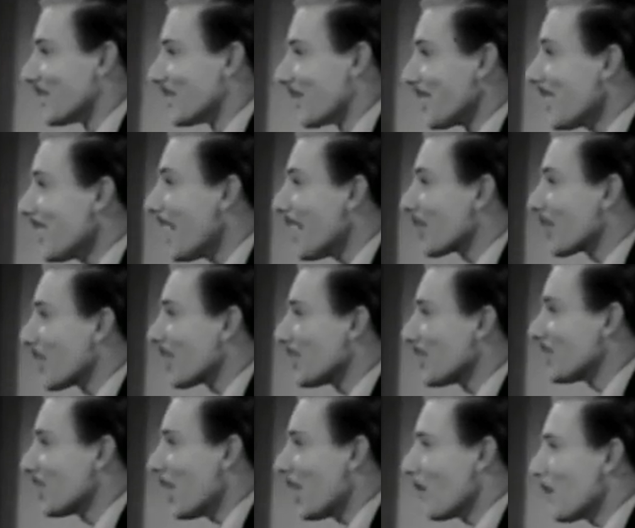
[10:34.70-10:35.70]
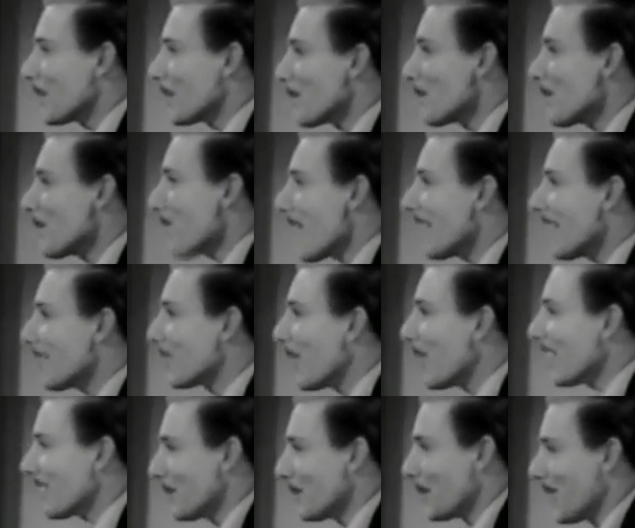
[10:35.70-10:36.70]
this. That now I've got a job, we can be married
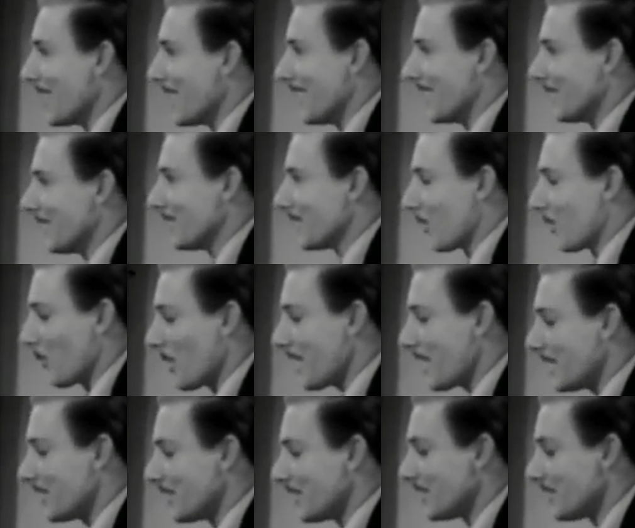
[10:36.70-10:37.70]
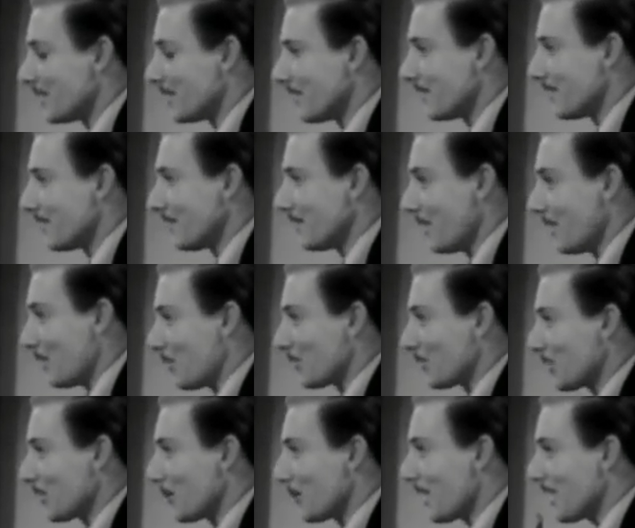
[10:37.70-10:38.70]
right away. Well, that is, if
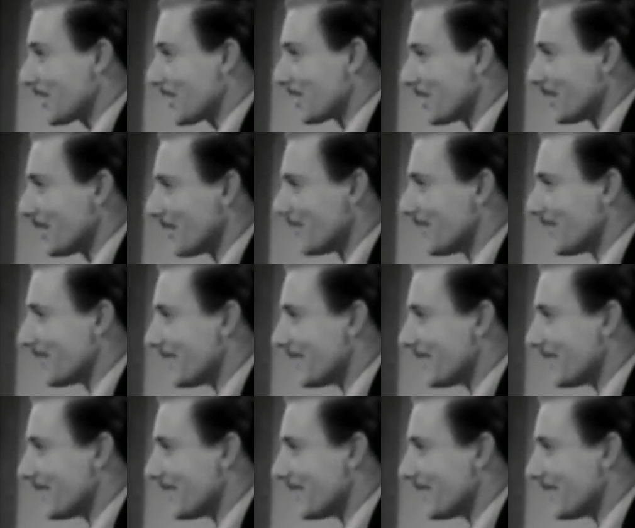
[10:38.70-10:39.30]
you still want to.